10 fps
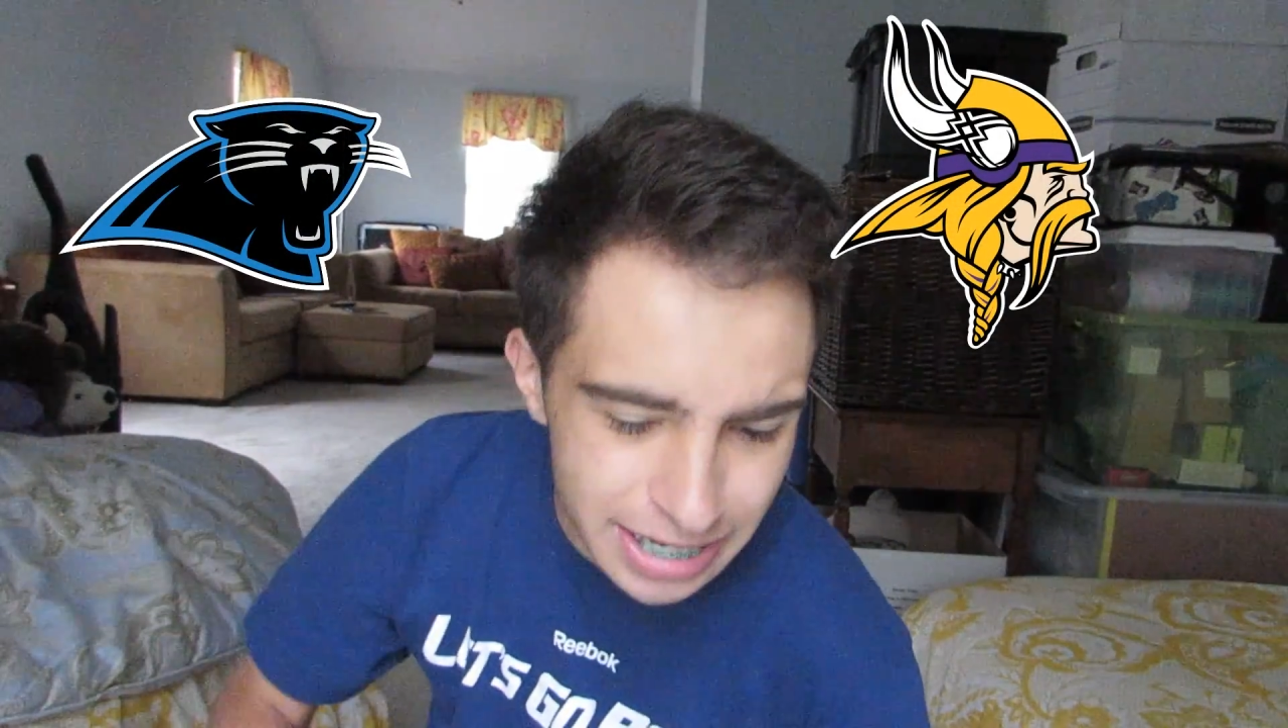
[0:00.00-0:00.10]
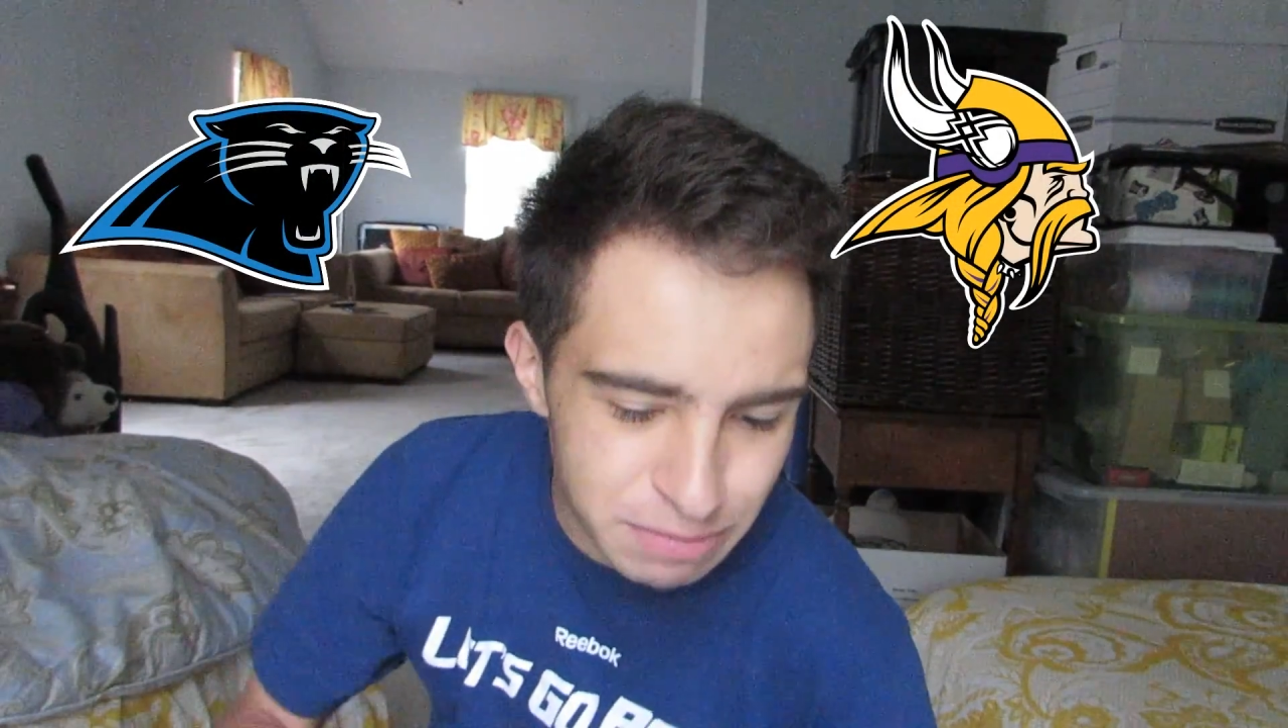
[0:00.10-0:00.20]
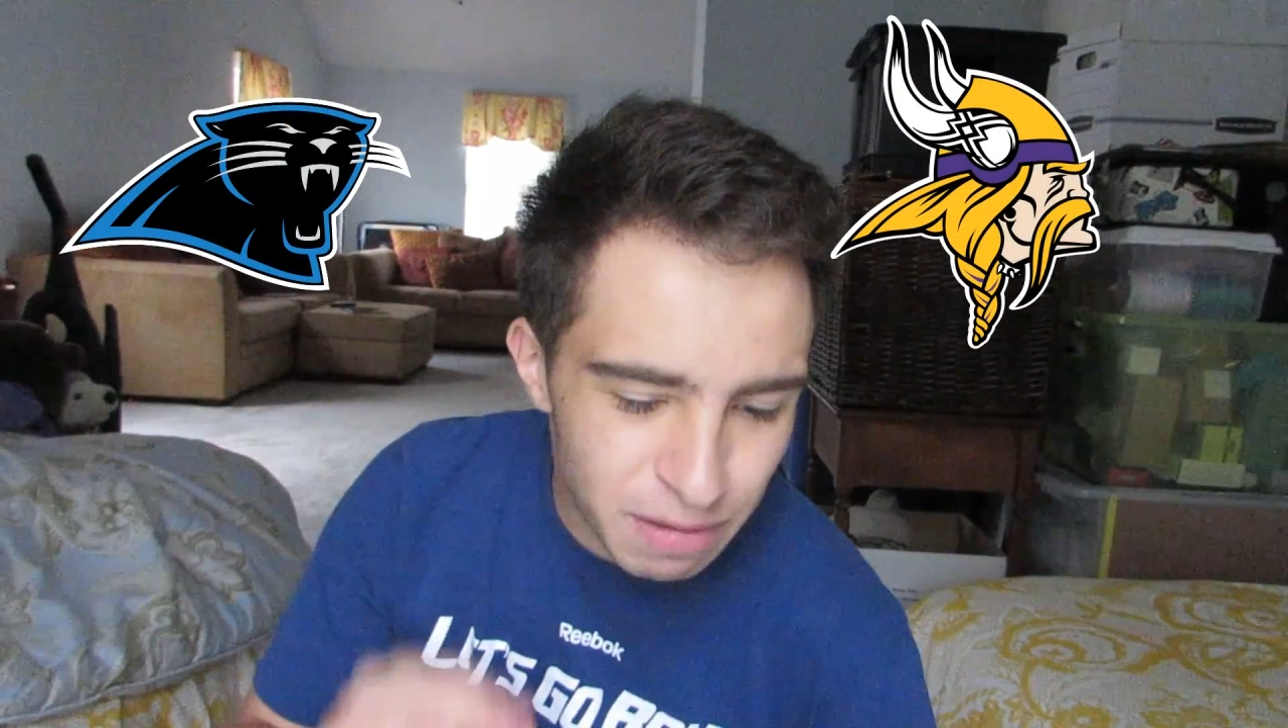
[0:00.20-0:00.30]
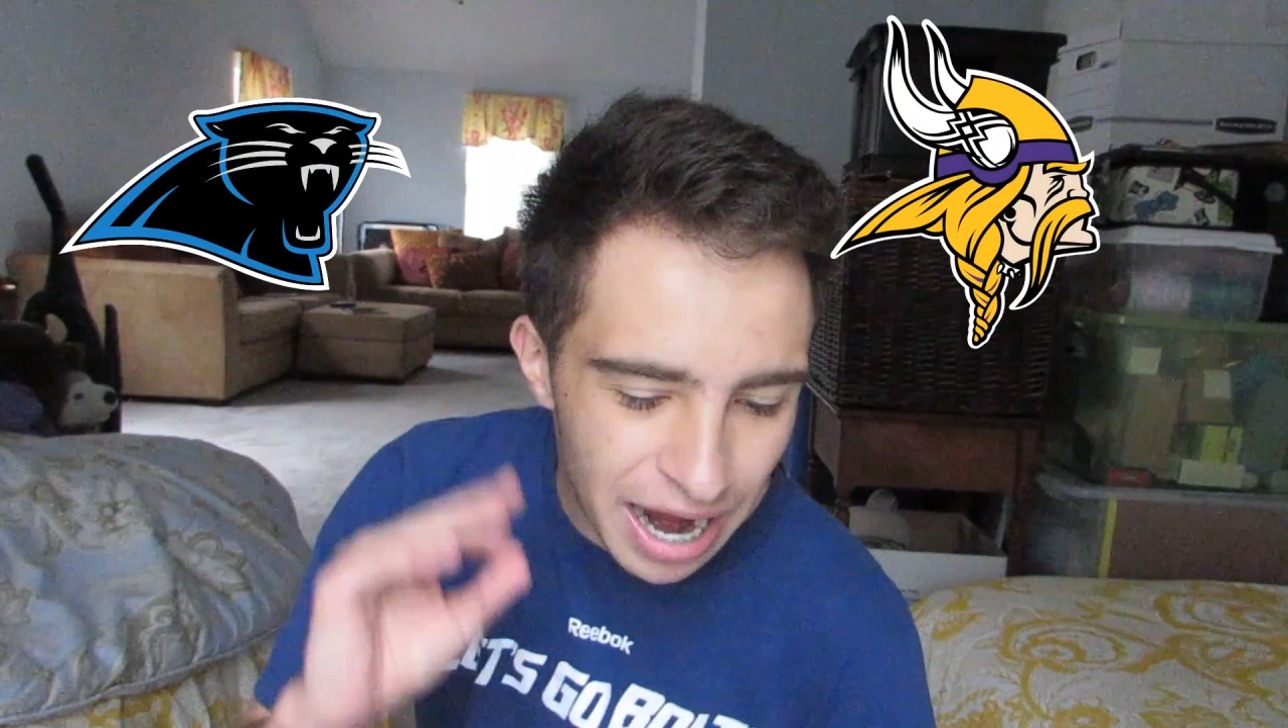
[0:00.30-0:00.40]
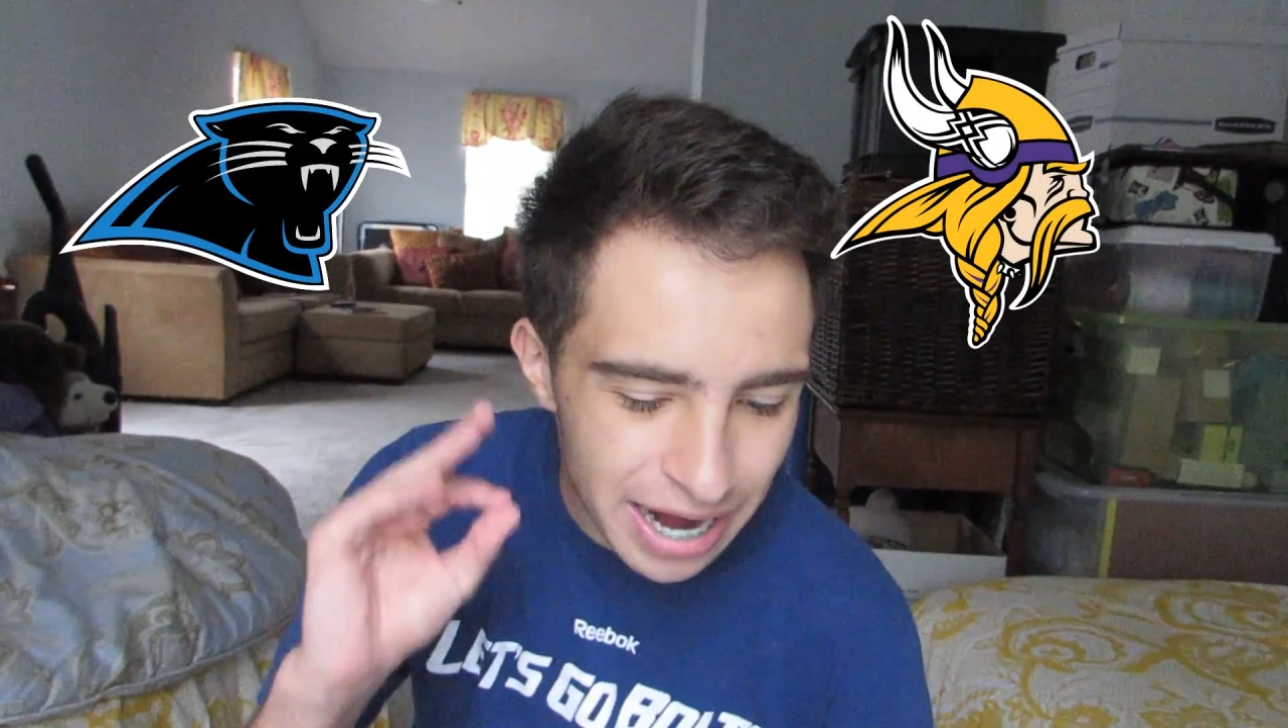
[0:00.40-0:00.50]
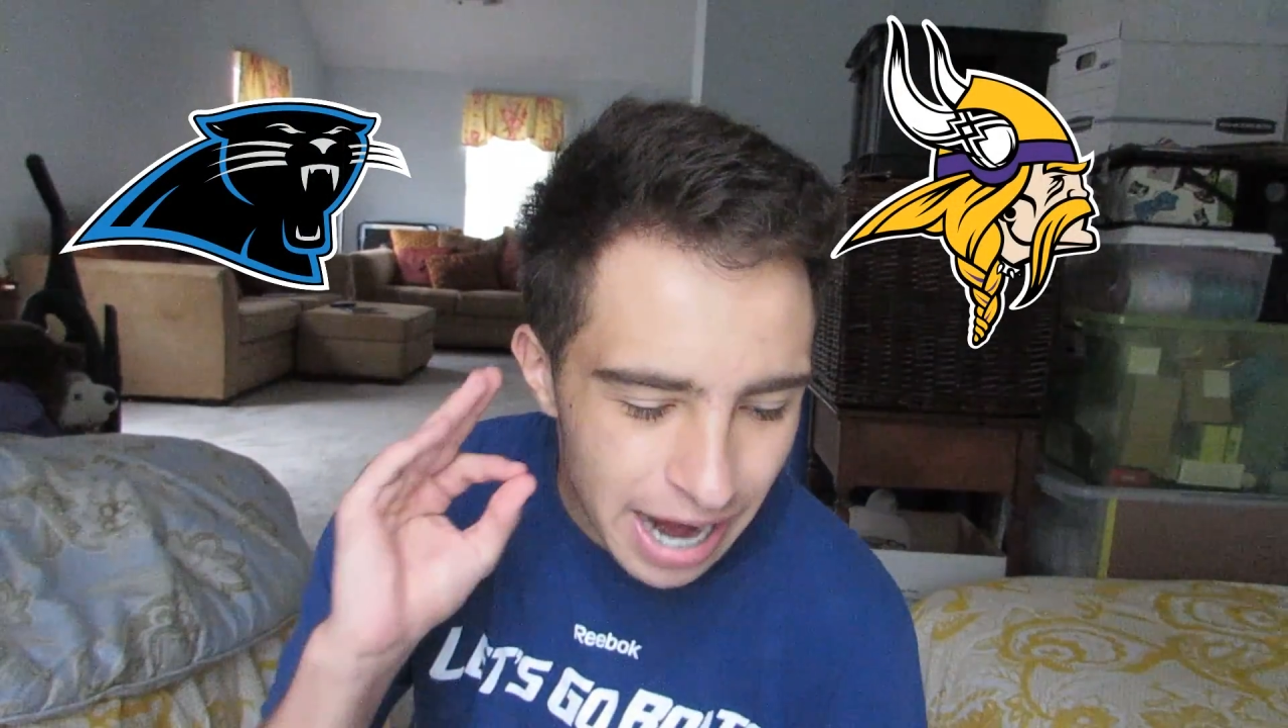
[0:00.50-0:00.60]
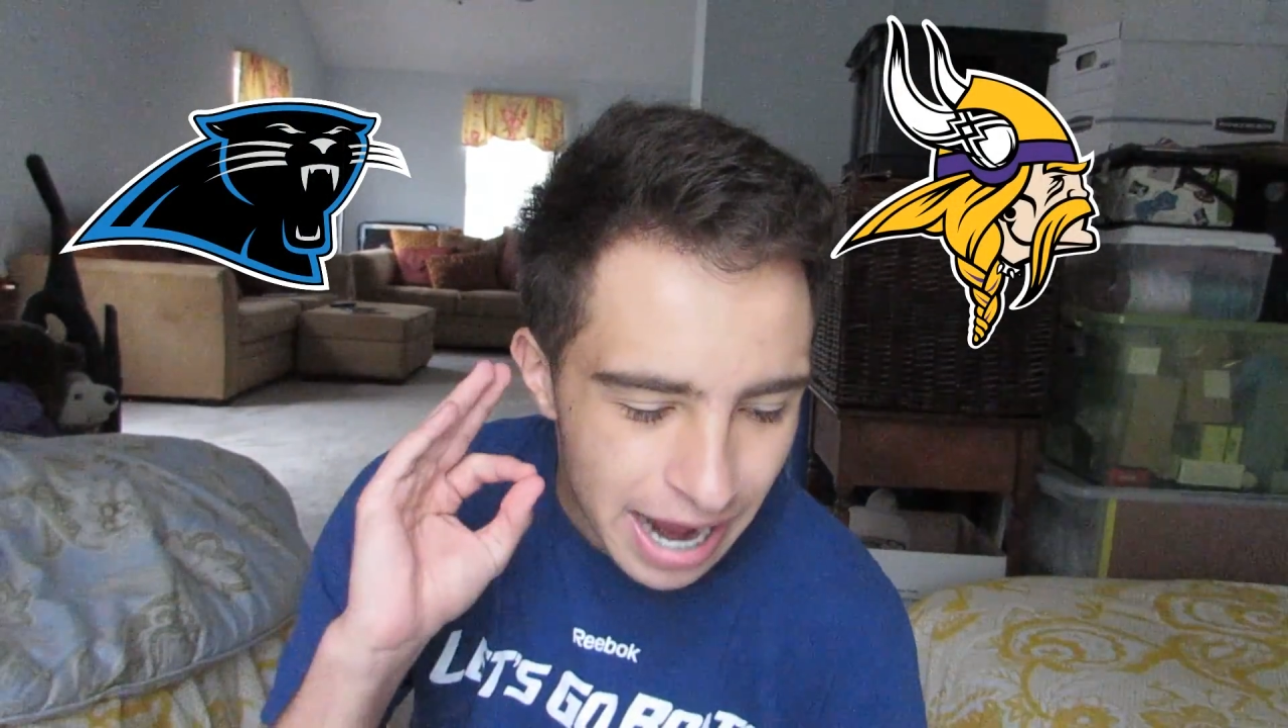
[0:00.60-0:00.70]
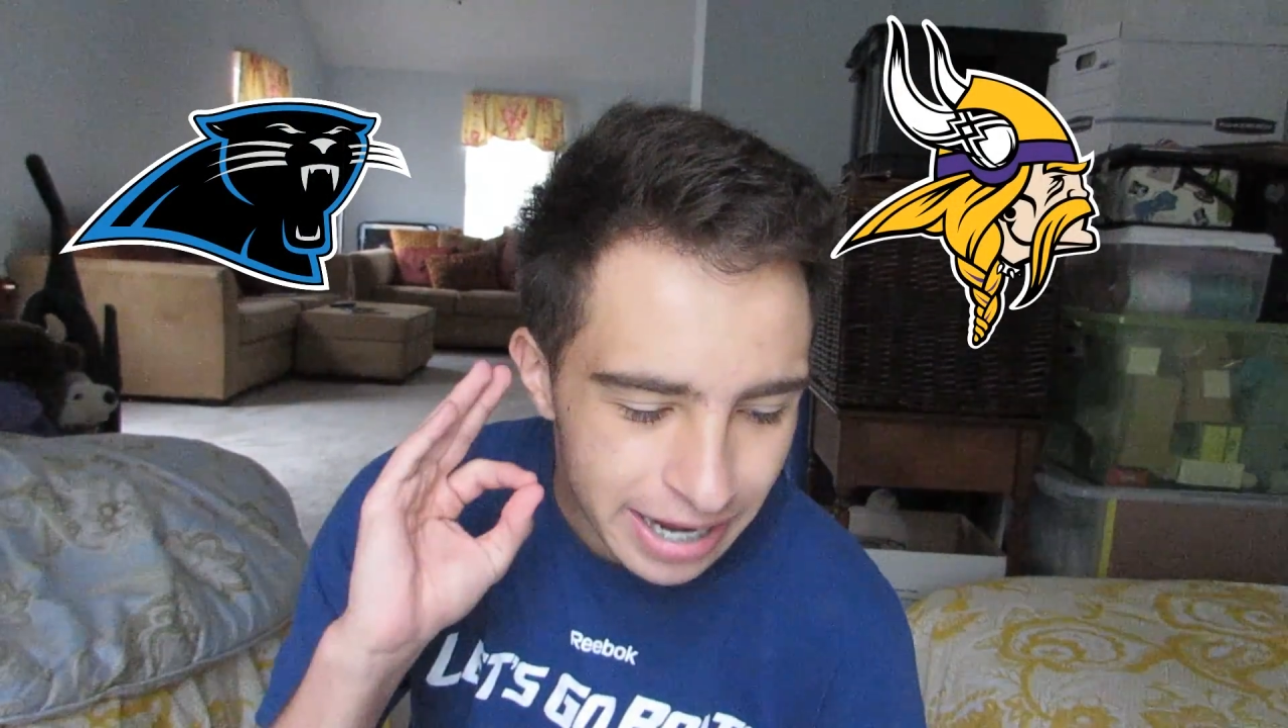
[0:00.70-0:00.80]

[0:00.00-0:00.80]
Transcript: is my